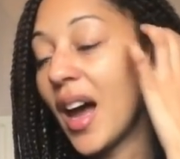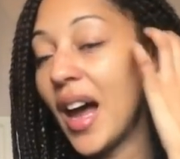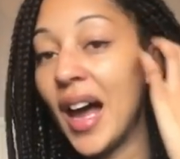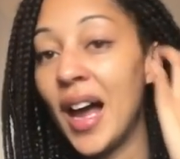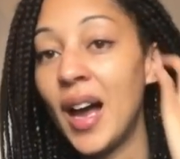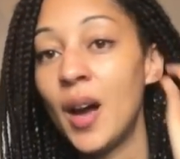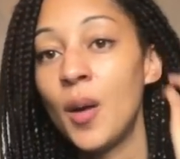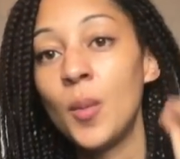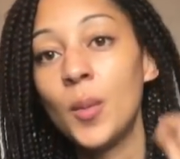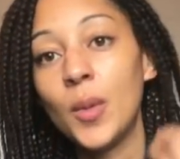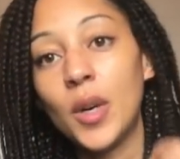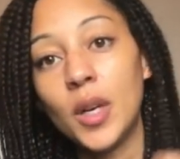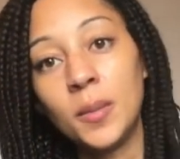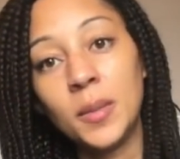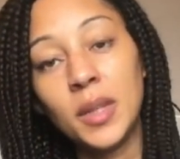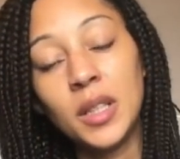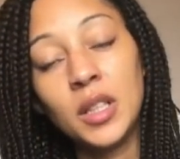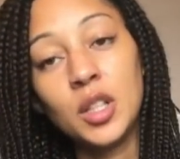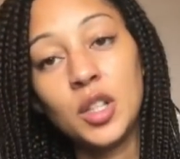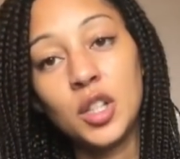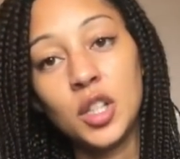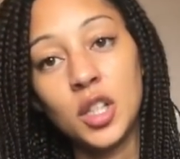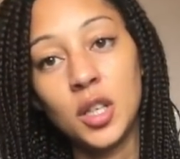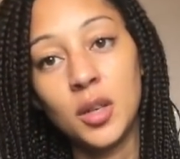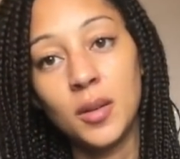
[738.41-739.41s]
and what I'm
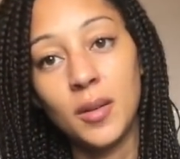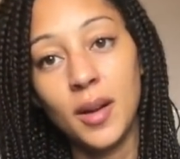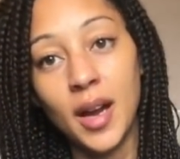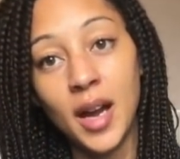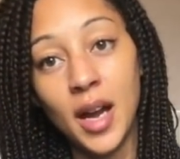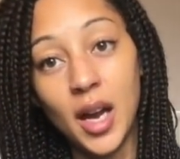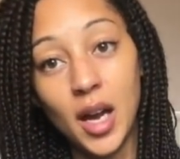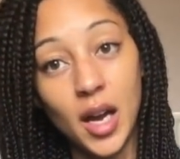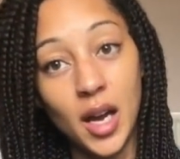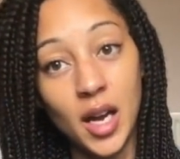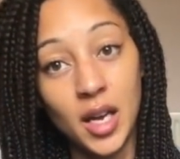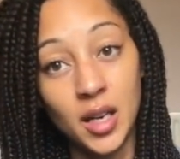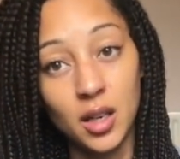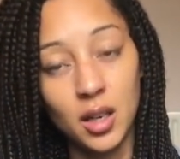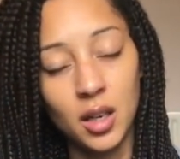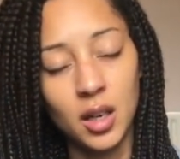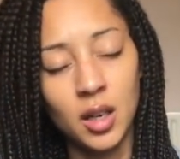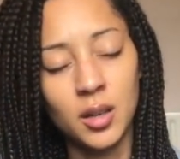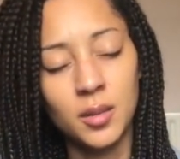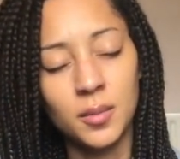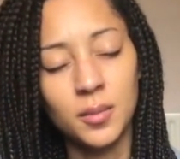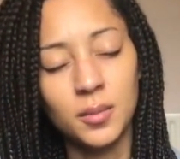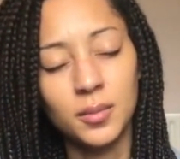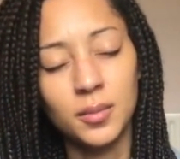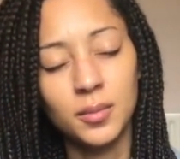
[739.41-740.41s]
going to do at,
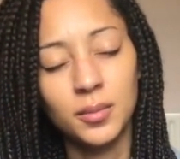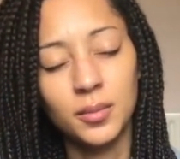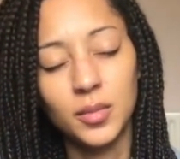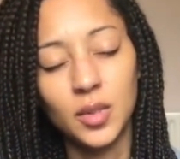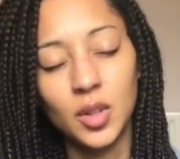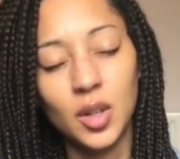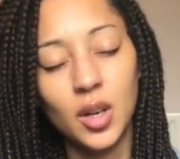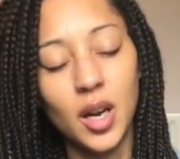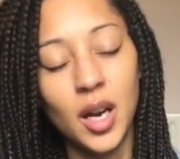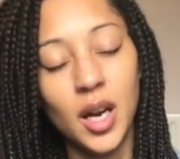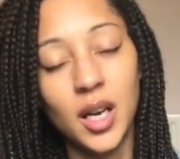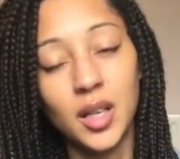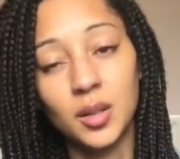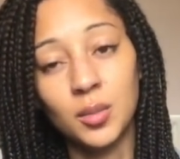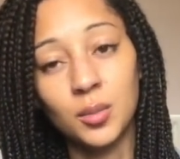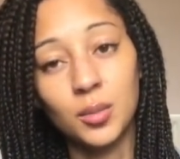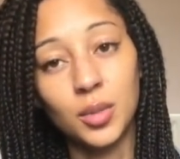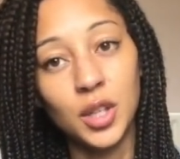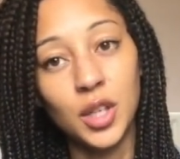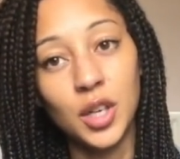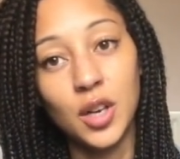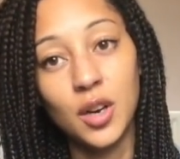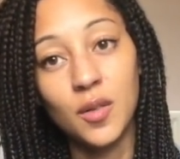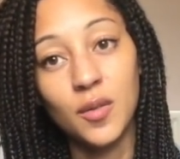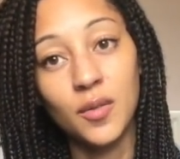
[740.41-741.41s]
um, not
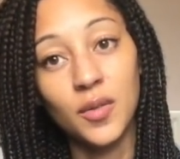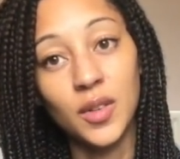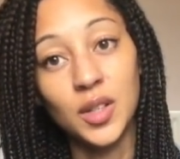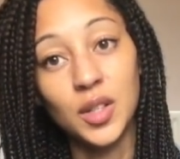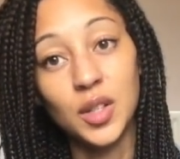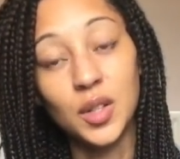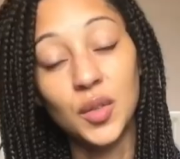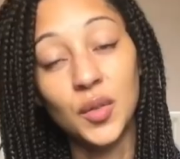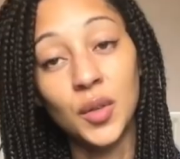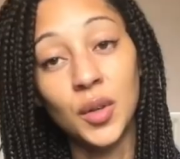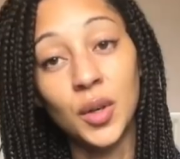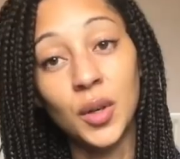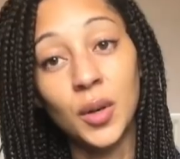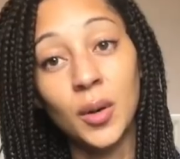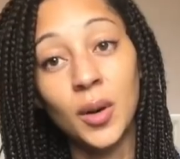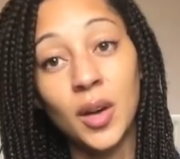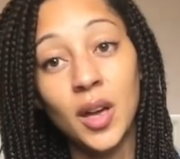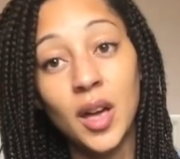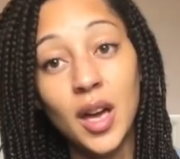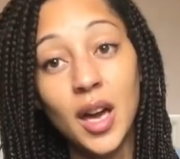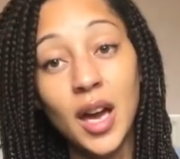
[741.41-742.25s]
Edinburgh Yarn Festival,